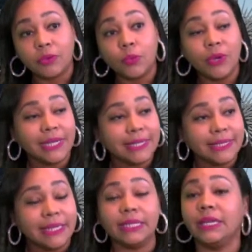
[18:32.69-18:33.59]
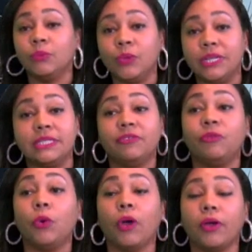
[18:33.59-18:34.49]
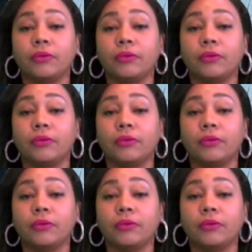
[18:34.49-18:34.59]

What is it and what is it for?